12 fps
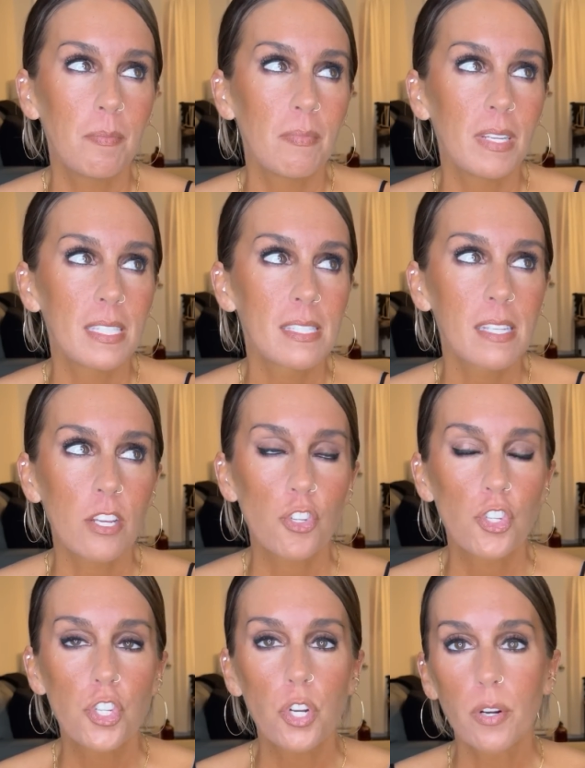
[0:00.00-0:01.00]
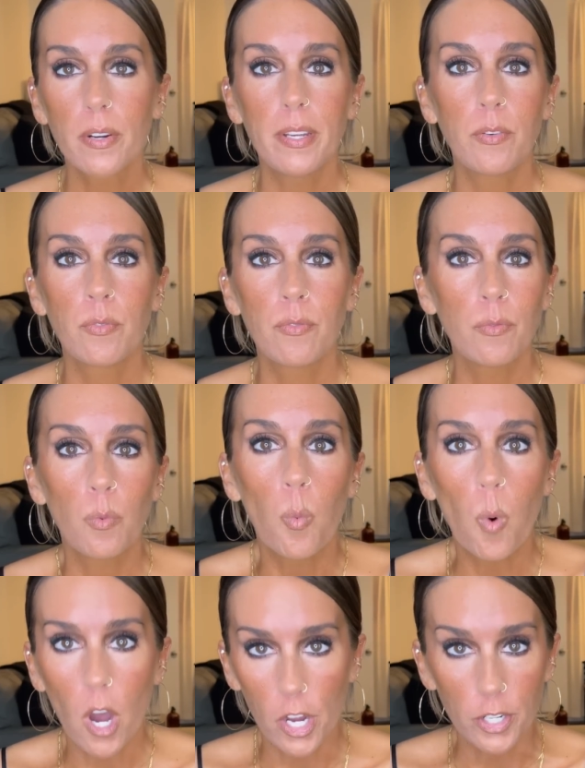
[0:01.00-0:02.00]
it's like sugar and
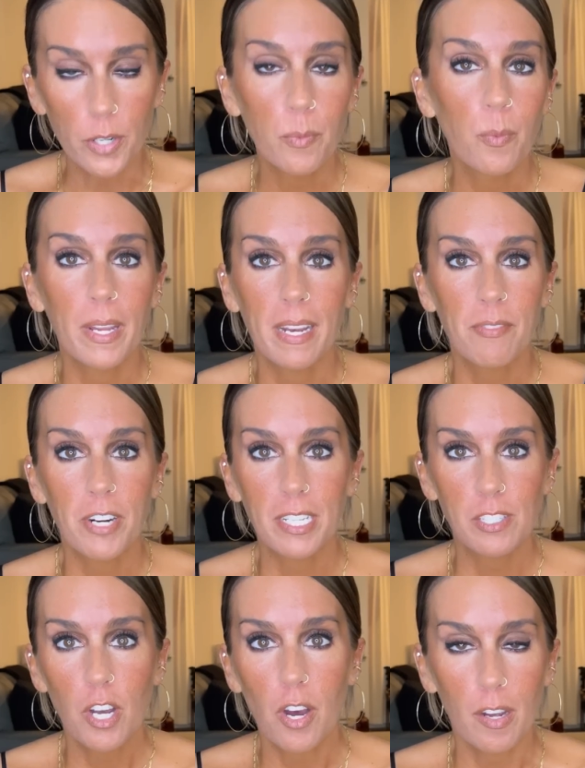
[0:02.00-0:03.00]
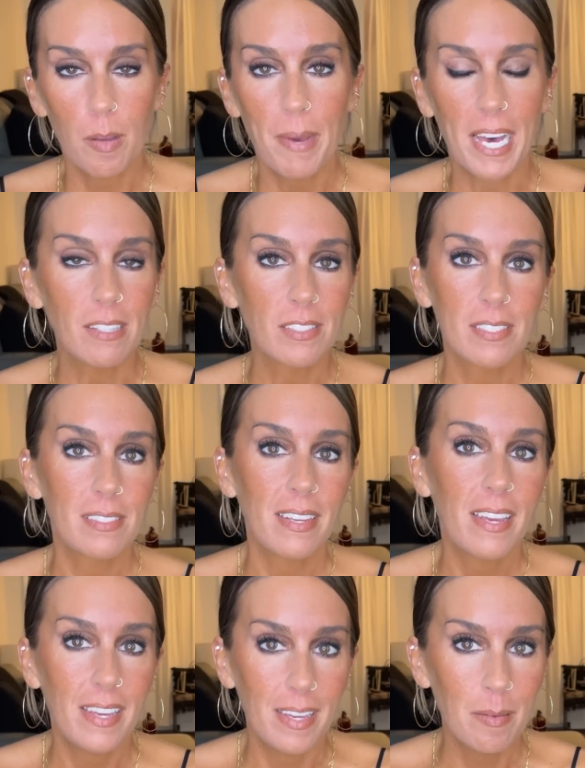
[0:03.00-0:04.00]
water. Whenever I talk about
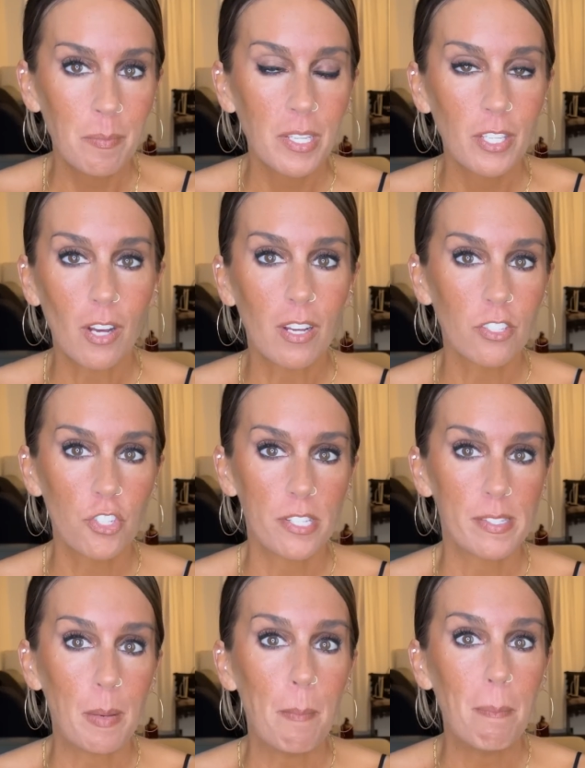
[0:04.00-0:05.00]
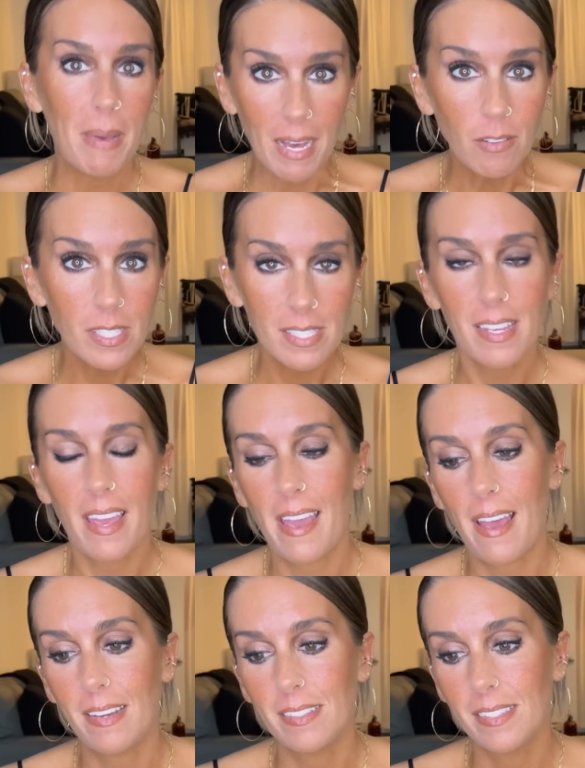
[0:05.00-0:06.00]
him, y'all just melt,
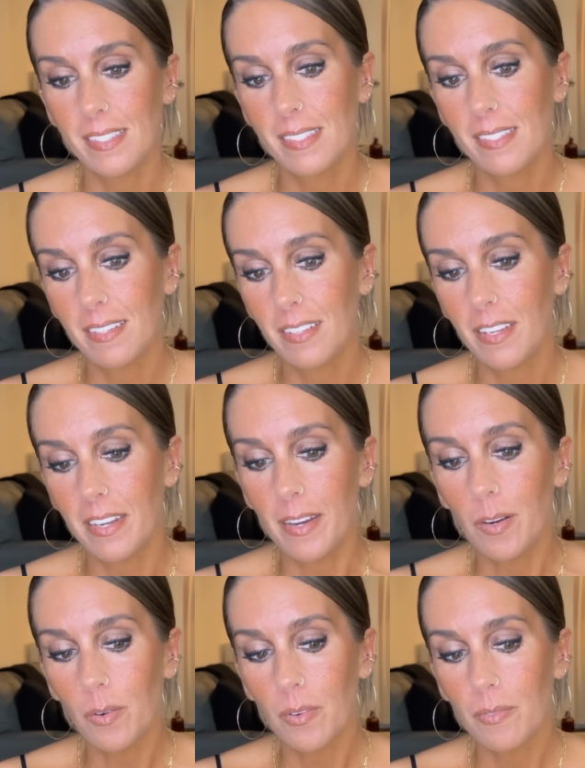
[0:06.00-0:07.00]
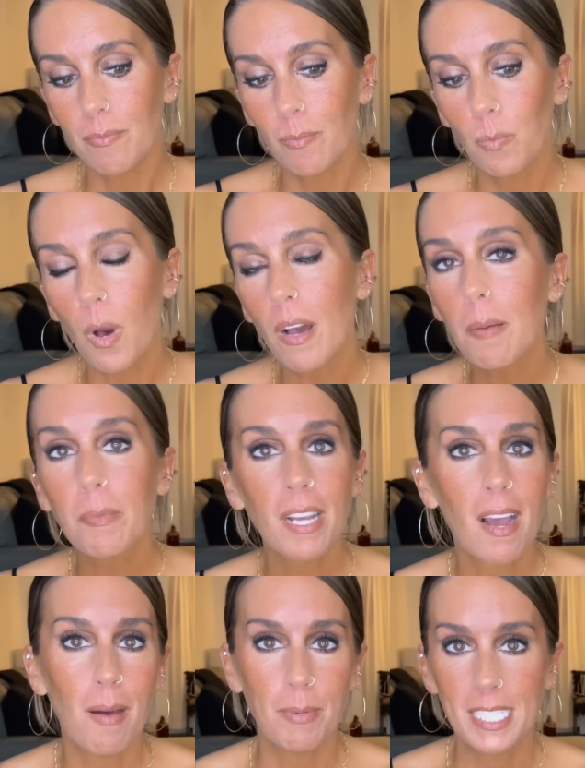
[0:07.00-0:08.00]
and you know, welcome to
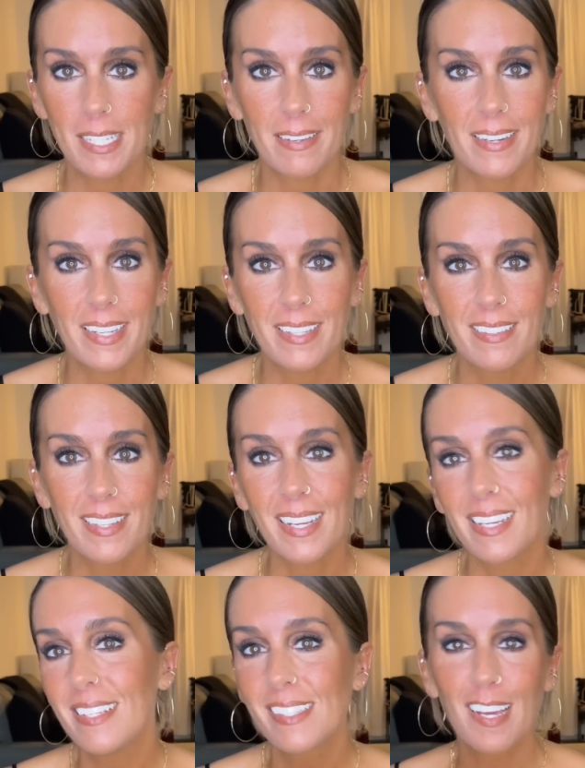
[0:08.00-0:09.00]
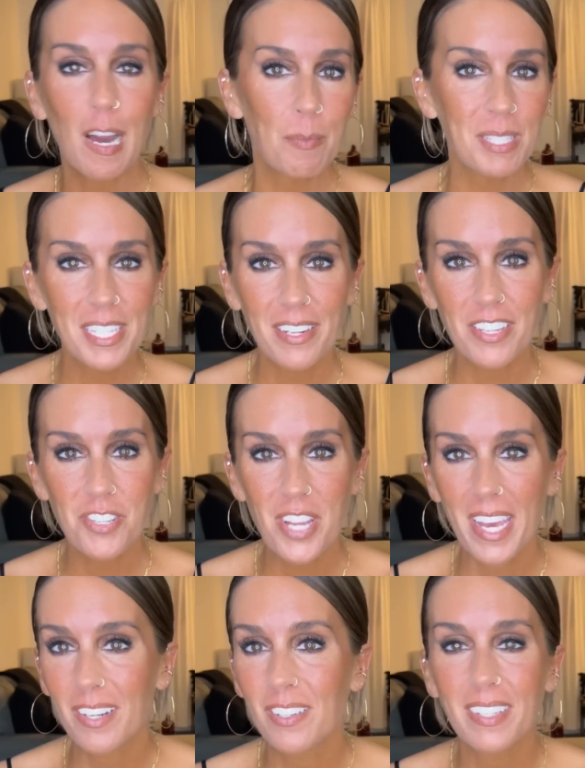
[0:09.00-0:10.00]
commentary. Like, he's a commentary
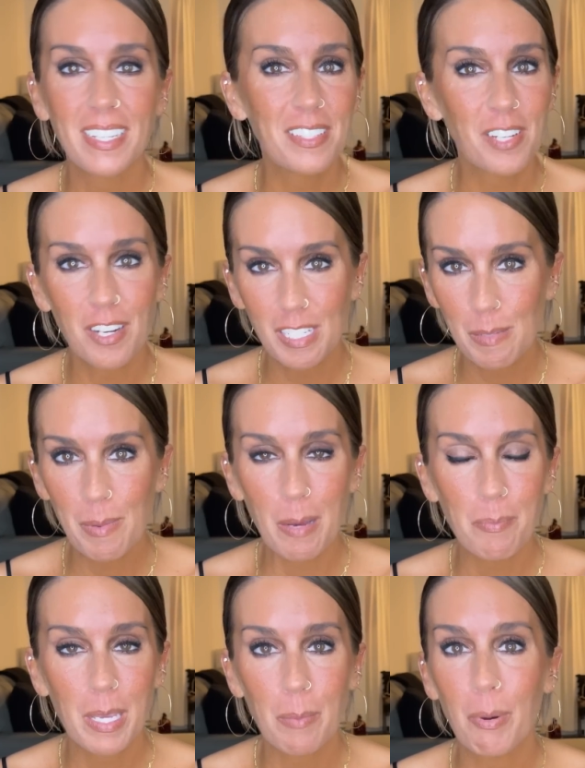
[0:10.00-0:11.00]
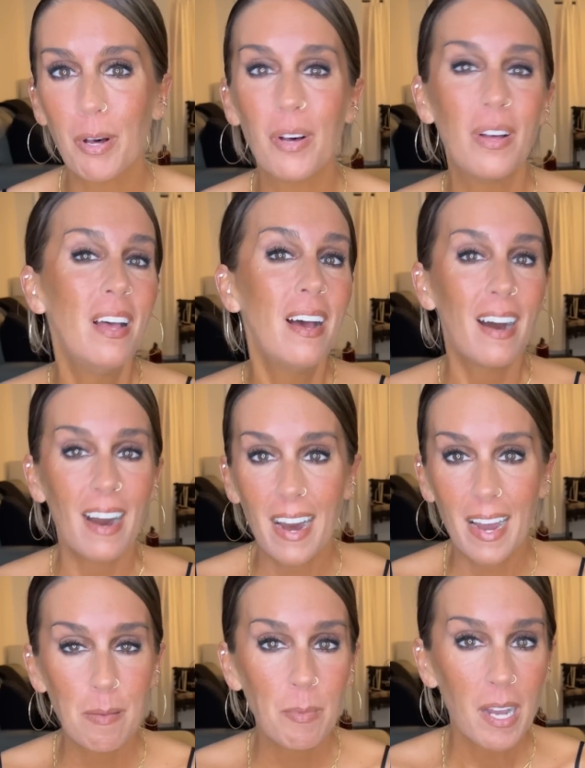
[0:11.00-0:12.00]
channel, he talks about people.
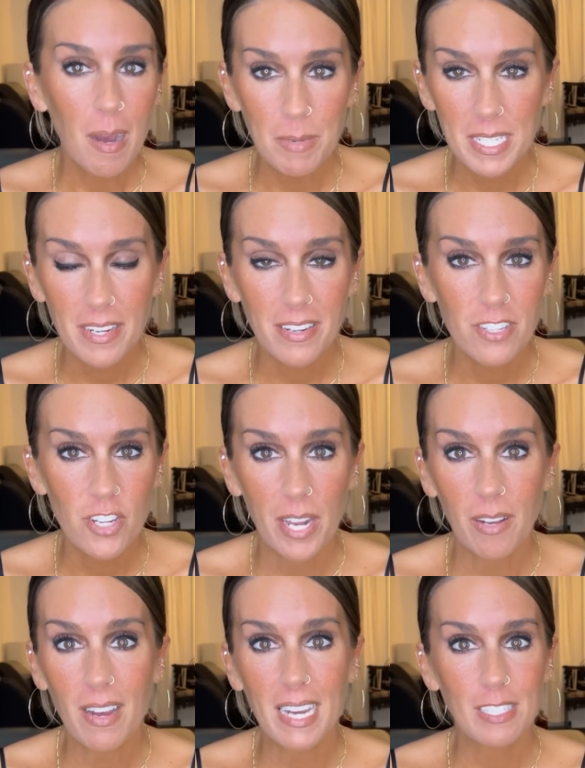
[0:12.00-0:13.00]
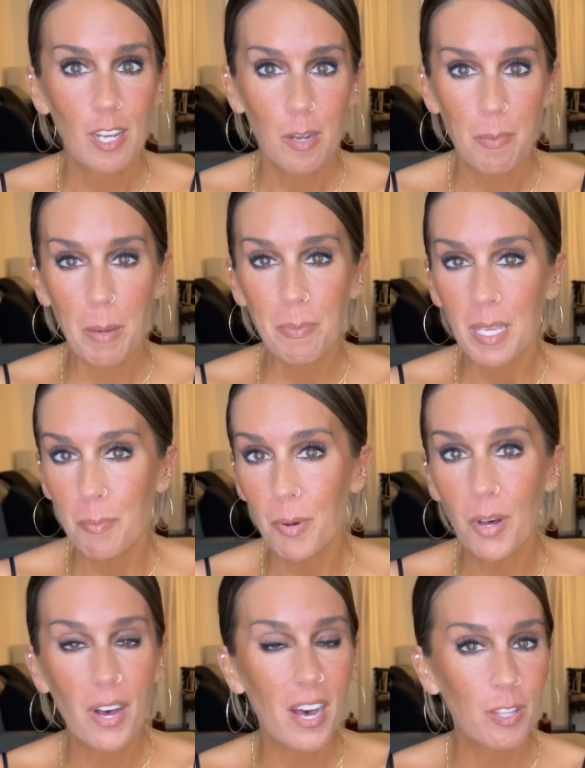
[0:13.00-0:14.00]
I'm a commentary channel, I talk about
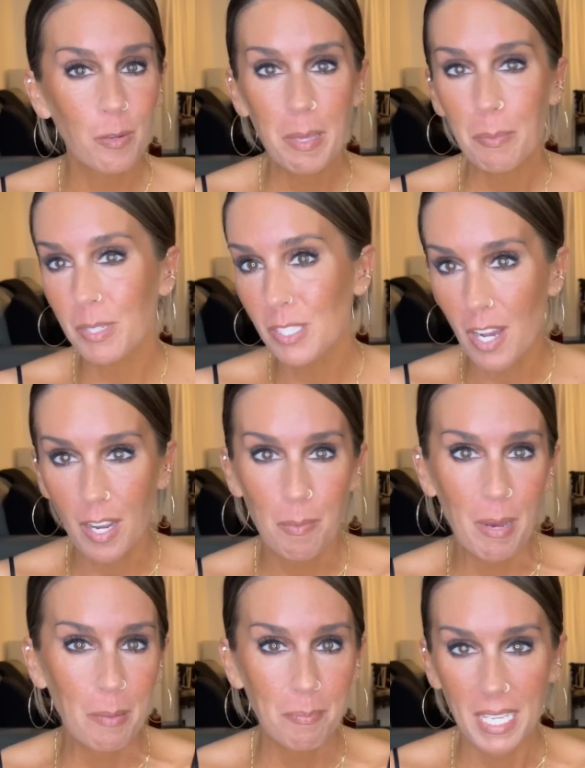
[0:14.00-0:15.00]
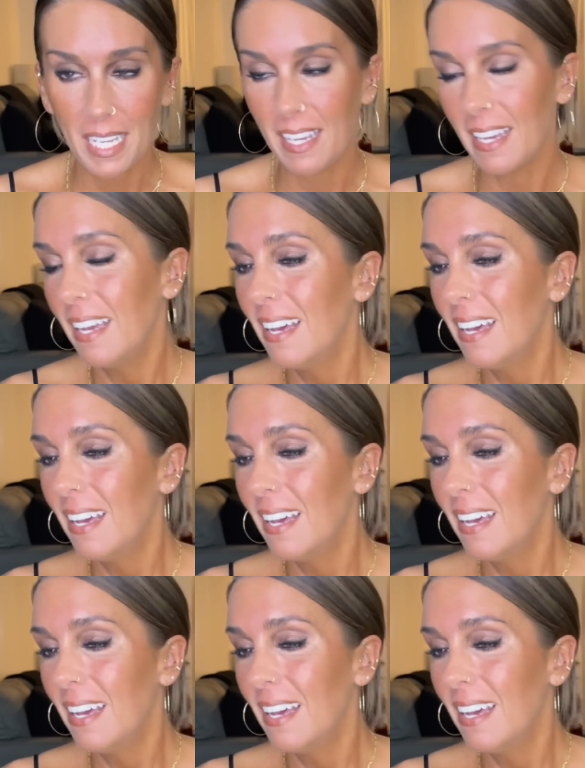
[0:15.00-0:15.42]
people. Other people talk about me.